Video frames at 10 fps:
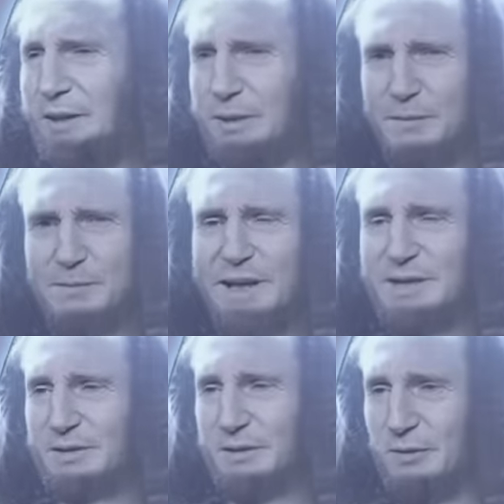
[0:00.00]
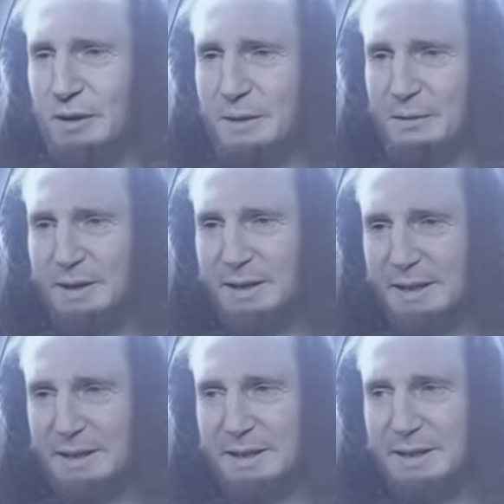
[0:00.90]
The pistol whip.
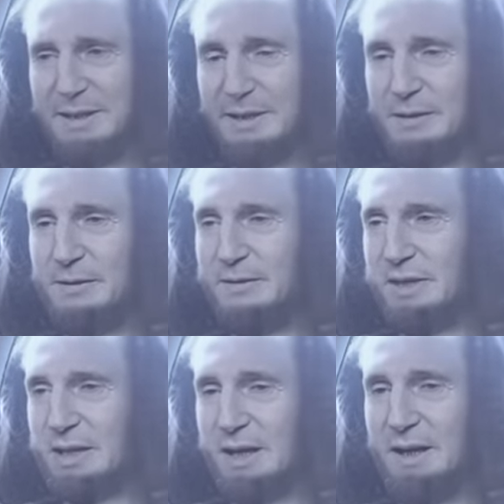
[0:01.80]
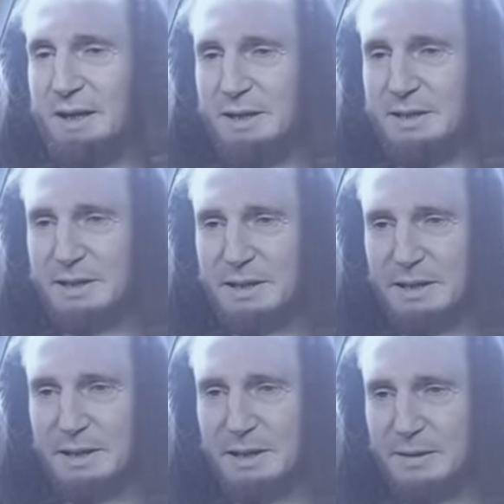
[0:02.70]
You've changed.
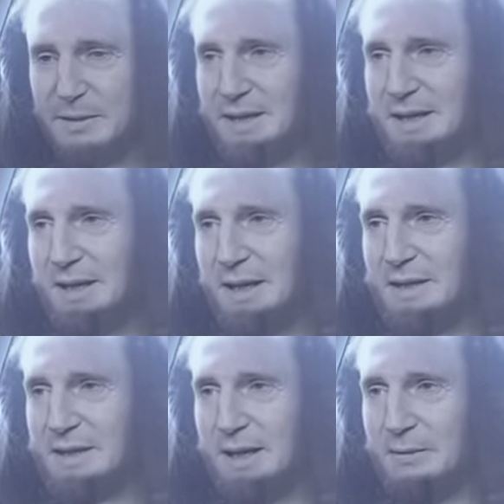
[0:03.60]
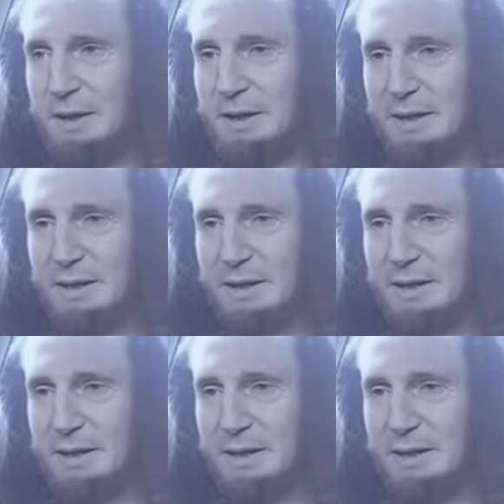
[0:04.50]
Where's your lightsaber?